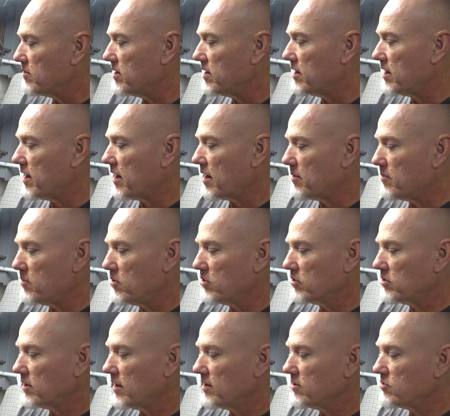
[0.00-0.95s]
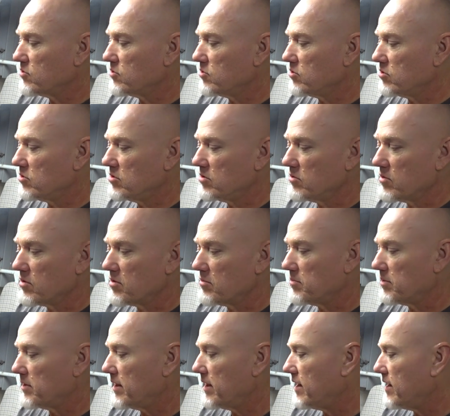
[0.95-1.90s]
any kind of multi-tool with a
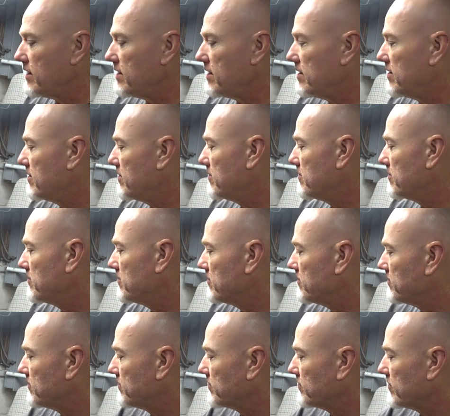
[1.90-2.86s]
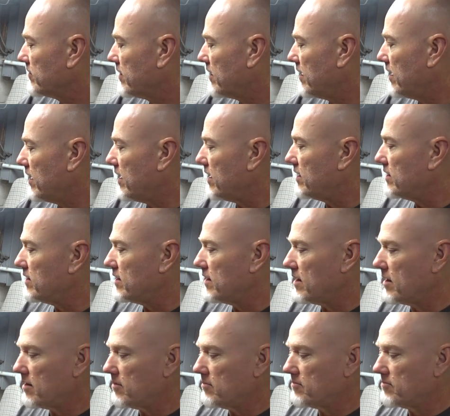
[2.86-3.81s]
blade, and
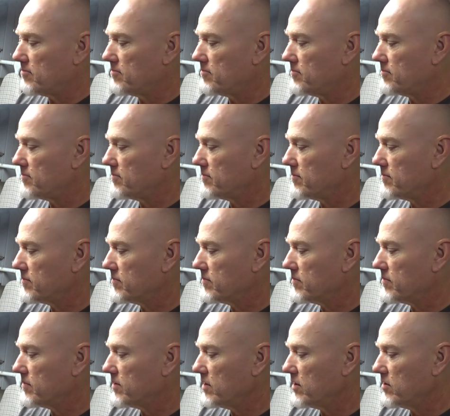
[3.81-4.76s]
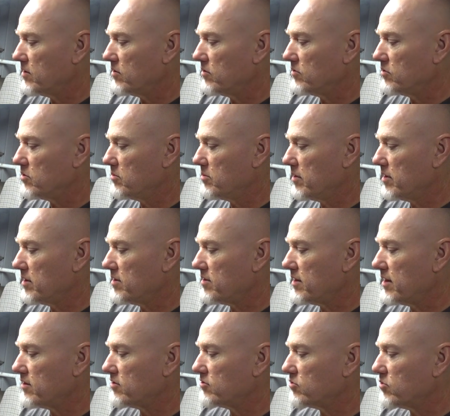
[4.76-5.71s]
um, you know, nobody
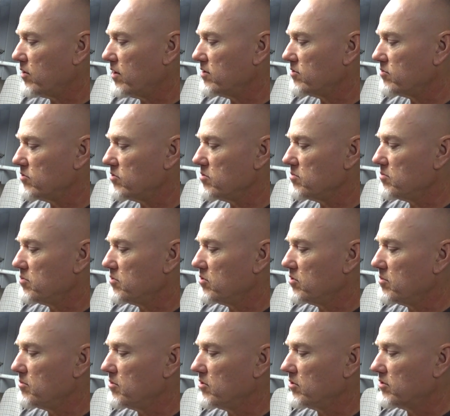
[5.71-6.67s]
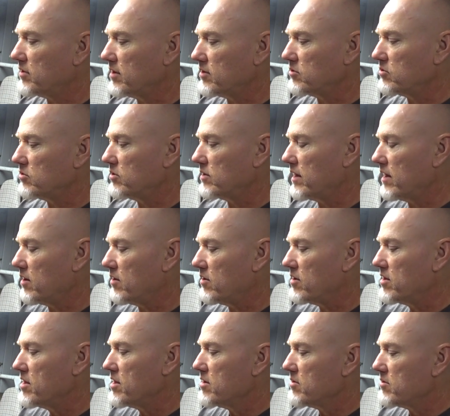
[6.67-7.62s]
thinks twice when you pull a multi-tool out
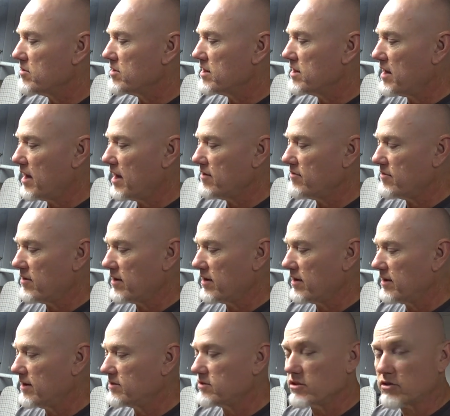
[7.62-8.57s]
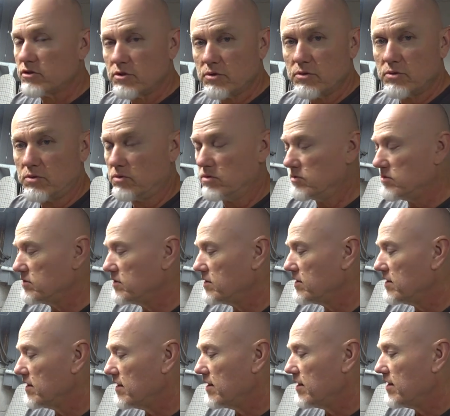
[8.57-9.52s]
with a knife on it. It's a tool.
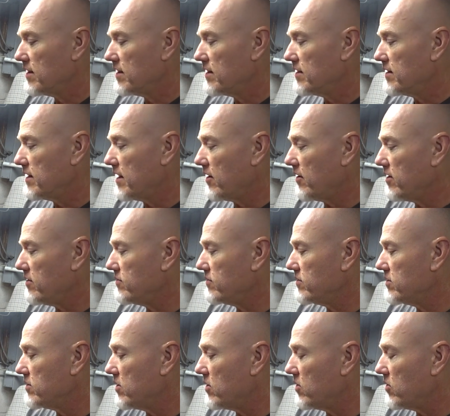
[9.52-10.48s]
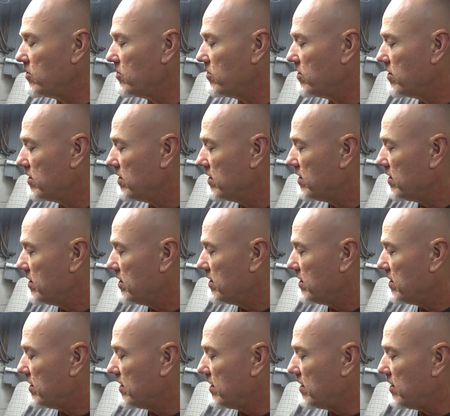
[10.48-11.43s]
Now, even though,
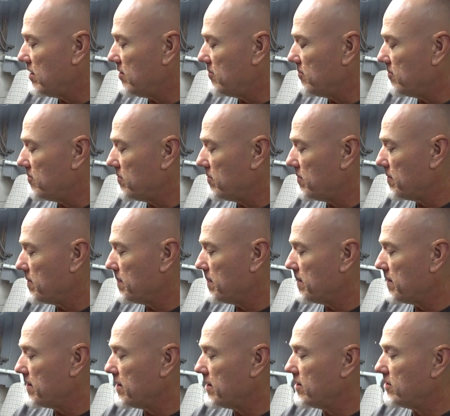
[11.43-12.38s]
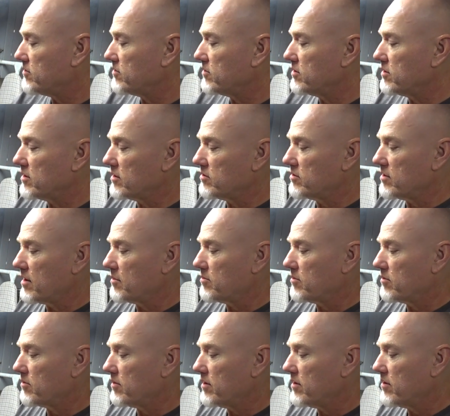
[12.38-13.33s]
um, here's a good
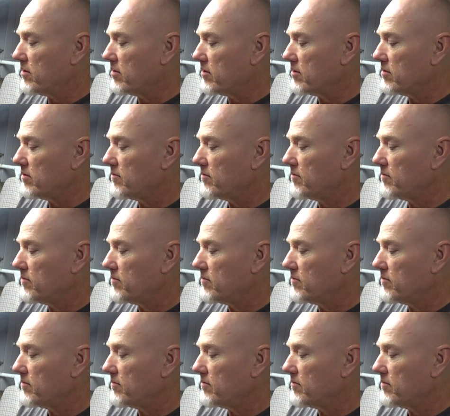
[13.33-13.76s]
example right here.